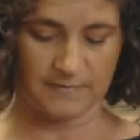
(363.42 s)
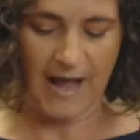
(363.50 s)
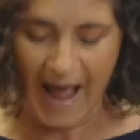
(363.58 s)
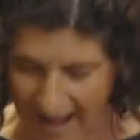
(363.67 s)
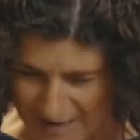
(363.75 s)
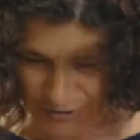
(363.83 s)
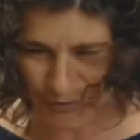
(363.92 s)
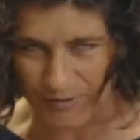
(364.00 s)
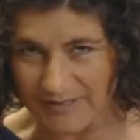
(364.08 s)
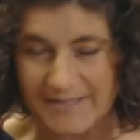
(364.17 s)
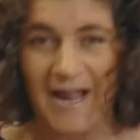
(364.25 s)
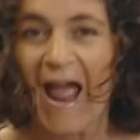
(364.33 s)

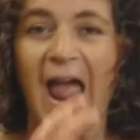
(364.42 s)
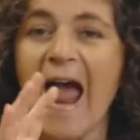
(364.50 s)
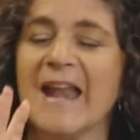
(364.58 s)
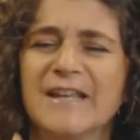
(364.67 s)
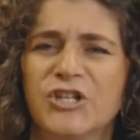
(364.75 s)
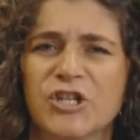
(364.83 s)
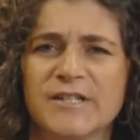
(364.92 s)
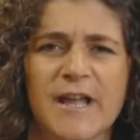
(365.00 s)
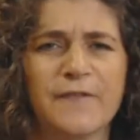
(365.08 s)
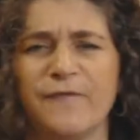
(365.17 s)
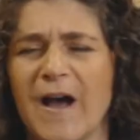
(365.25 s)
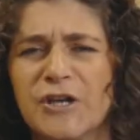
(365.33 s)
Ahasuerus. And she
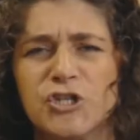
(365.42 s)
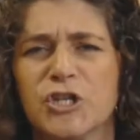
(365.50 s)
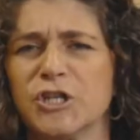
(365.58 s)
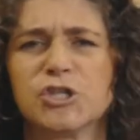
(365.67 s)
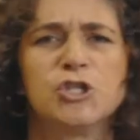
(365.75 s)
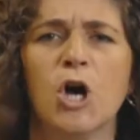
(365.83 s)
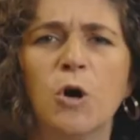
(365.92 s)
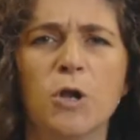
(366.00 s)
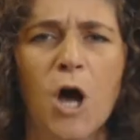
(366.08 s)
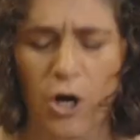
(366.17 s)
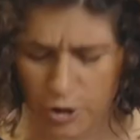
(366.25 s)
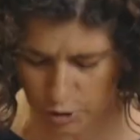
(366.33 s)
said, Vashti is no
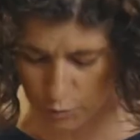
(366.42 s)
longer